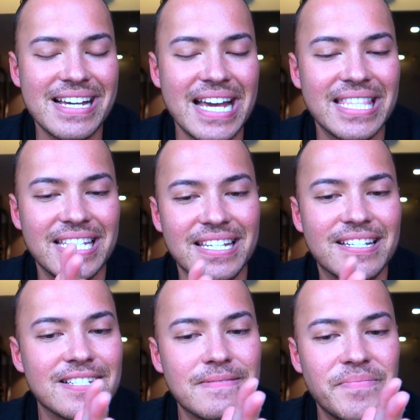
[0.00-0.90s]
and then you
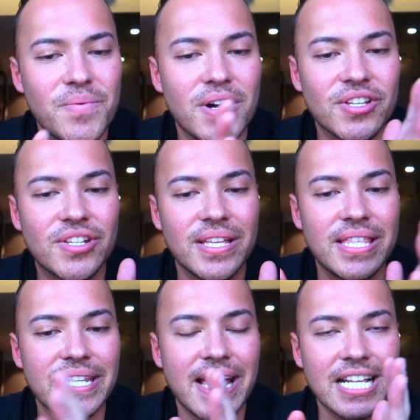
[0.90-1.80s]
can watch
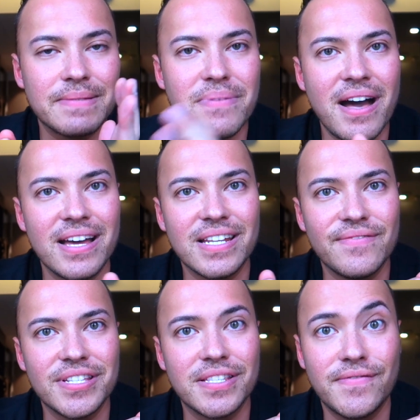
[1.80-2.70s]
the next part of
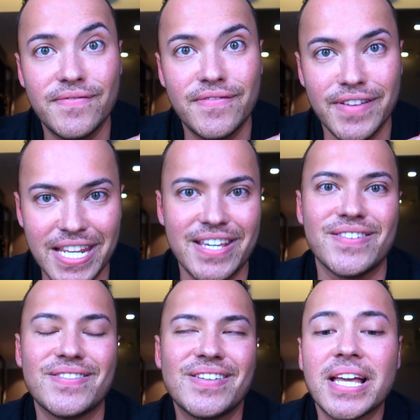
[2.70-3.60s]
this
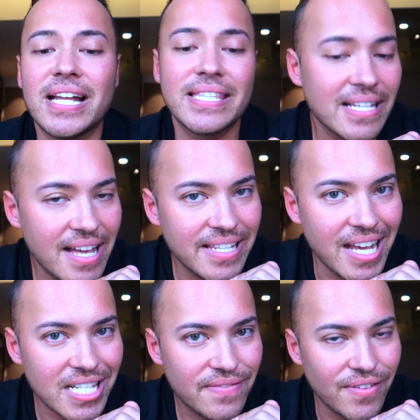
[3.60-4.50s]
video. Until our
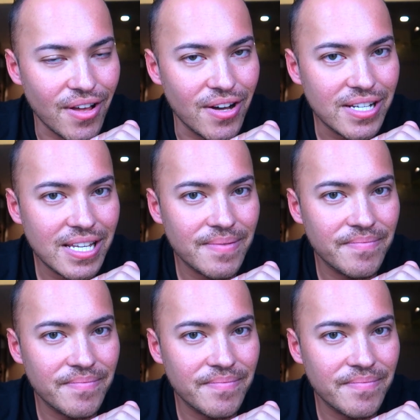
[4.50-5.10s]
next vlog,